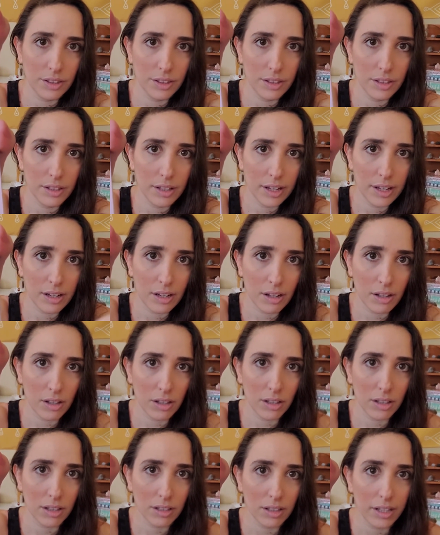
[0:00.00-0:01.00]
And I'll
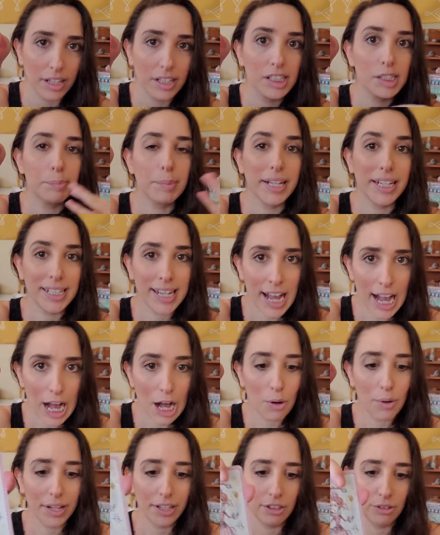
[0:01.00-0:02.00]
explain how I
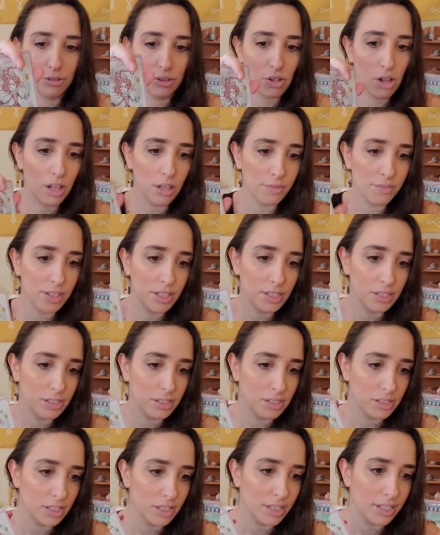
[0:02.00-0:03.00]
use all of this
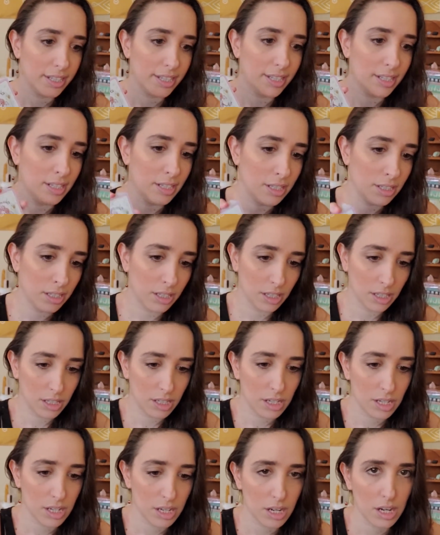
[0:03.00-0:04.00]
in
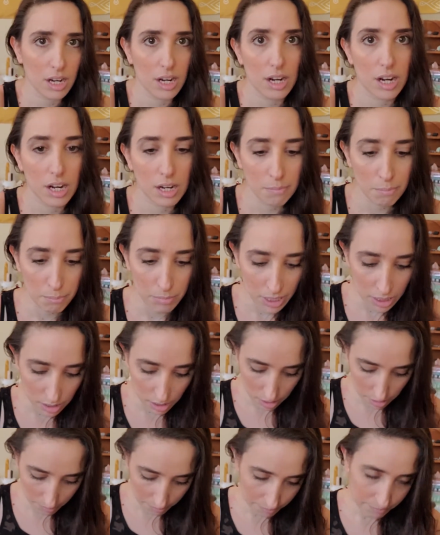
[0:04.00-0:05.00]
a minute.
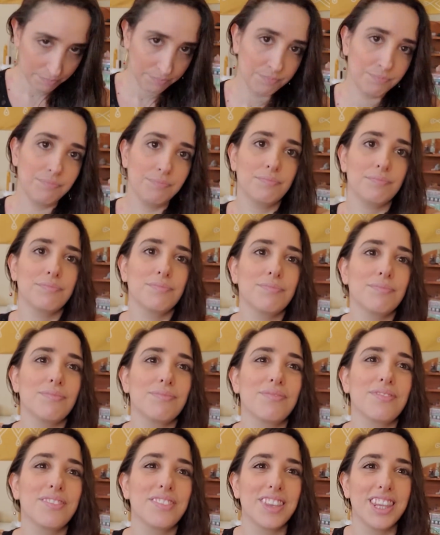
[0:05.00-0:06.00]

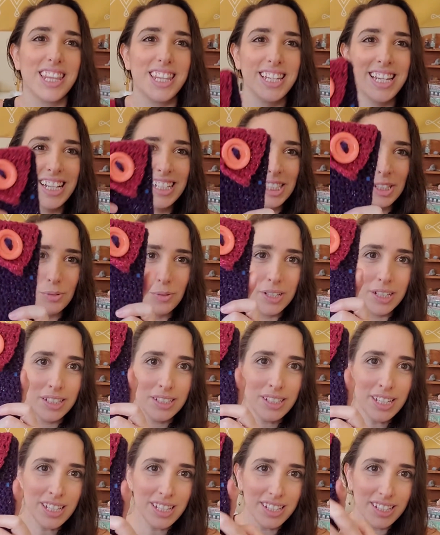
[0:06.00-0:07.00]
The next one,
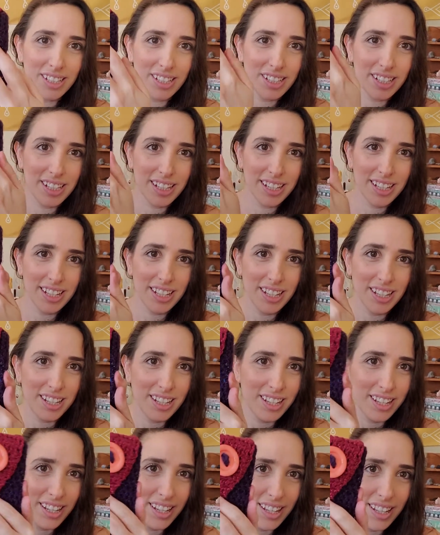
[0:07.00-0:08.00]

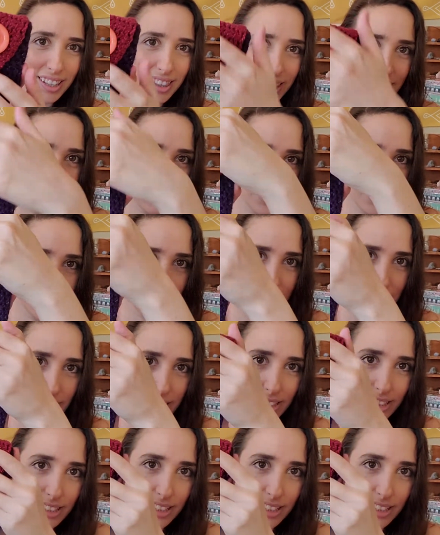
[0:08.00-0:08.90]
this is